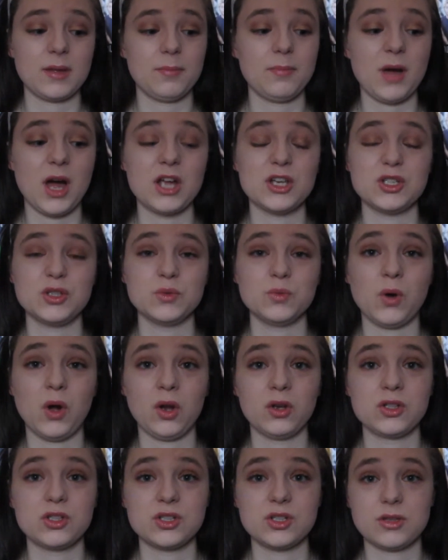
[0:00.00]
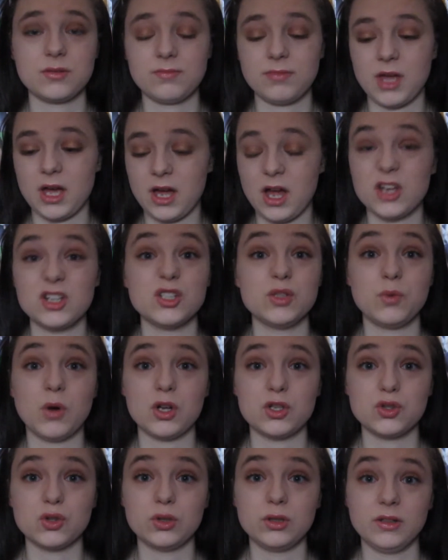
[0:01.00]
But I do watch
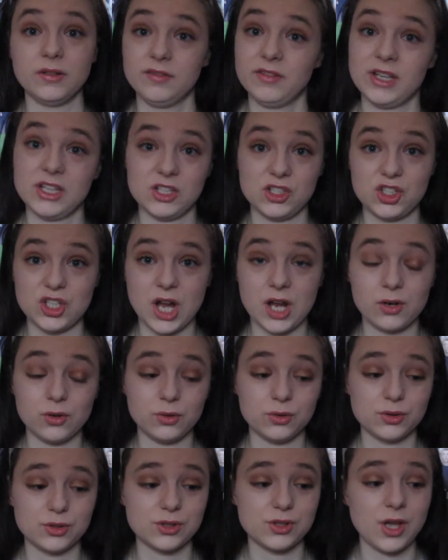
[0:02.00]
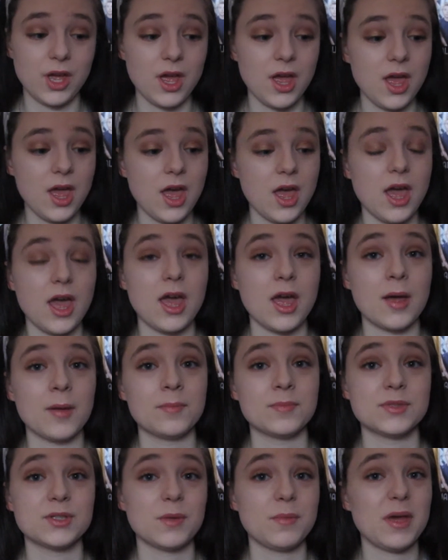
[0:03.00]
all of his channels.
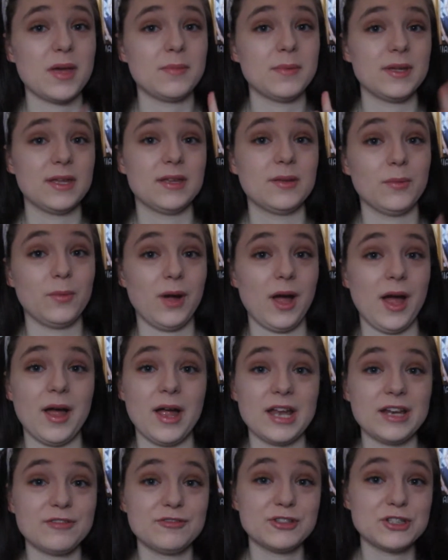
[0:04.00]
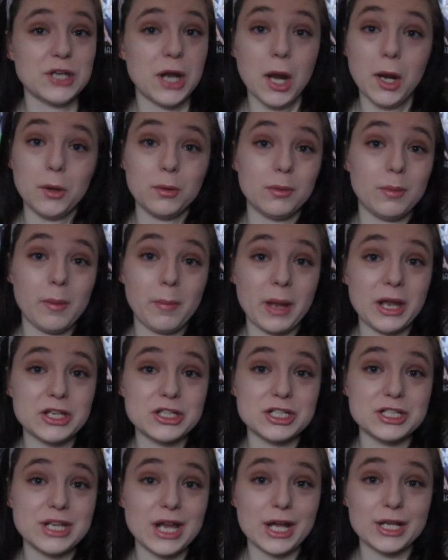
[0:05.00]
So maybe a different channel will be
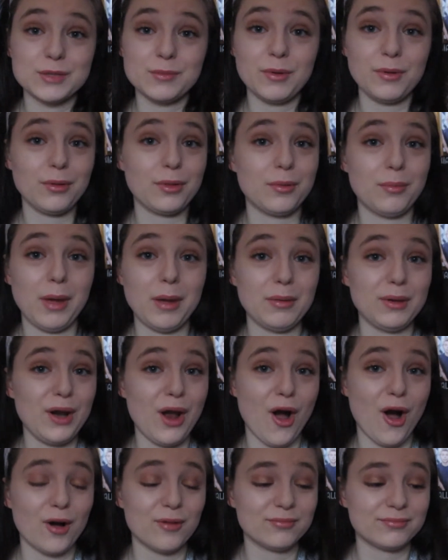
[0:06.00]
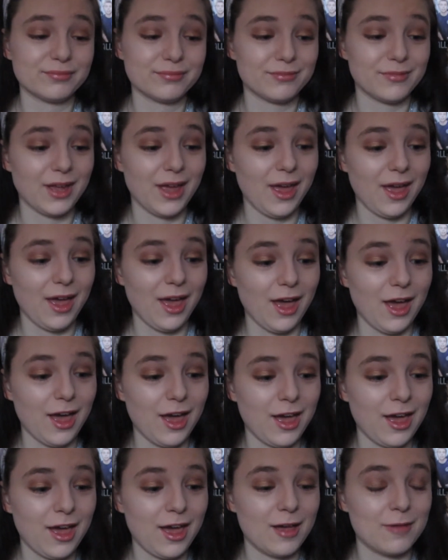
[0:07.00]
mentioned next month, maybe not.
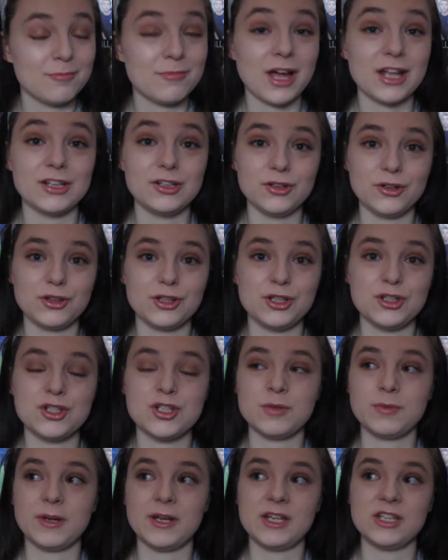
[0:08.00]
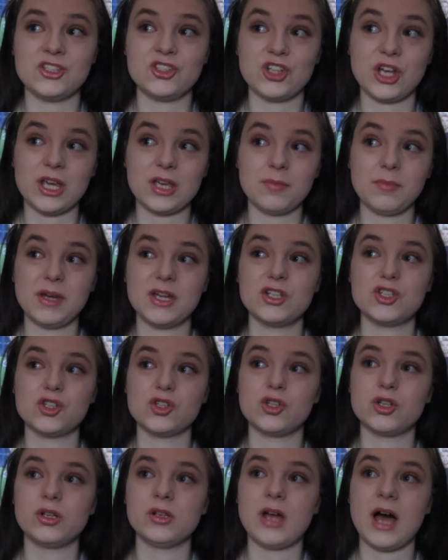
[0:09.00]
And another YouTuber is Jake
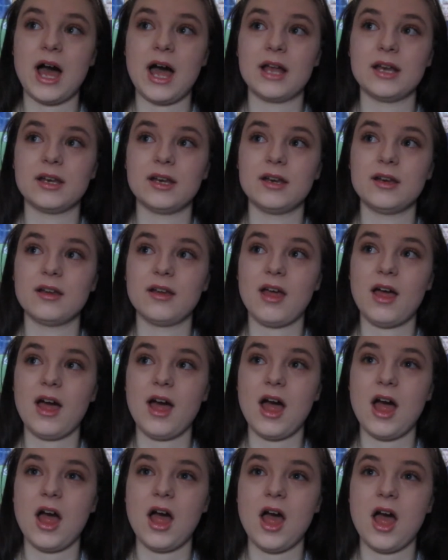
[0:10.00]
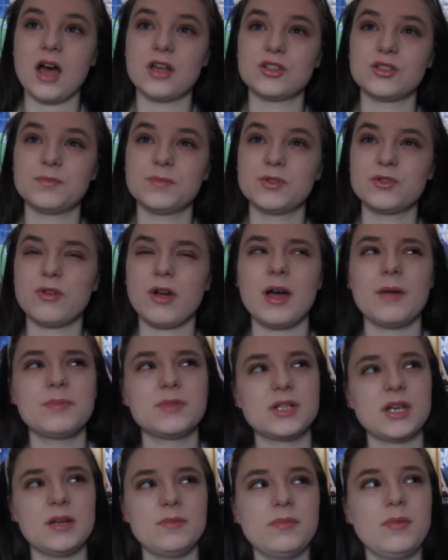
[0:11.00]
Mitchell, and I subscribed
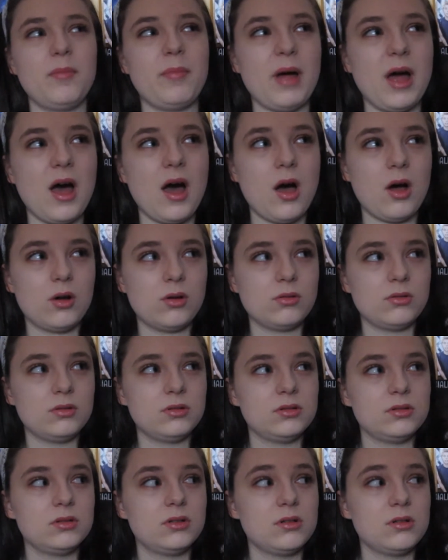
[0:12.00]
to him about,